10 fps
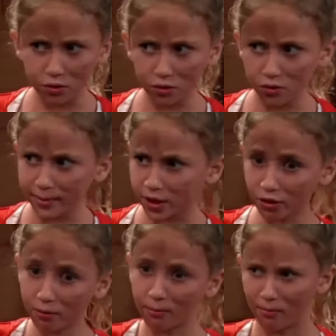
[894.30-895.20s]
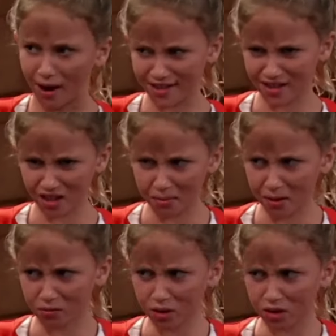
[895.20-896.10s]
You mean you're on my side
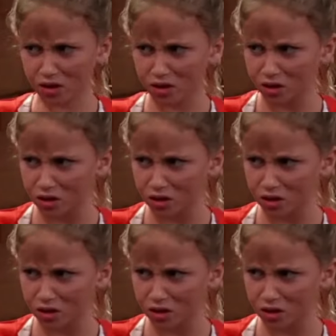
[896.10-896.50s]
about this?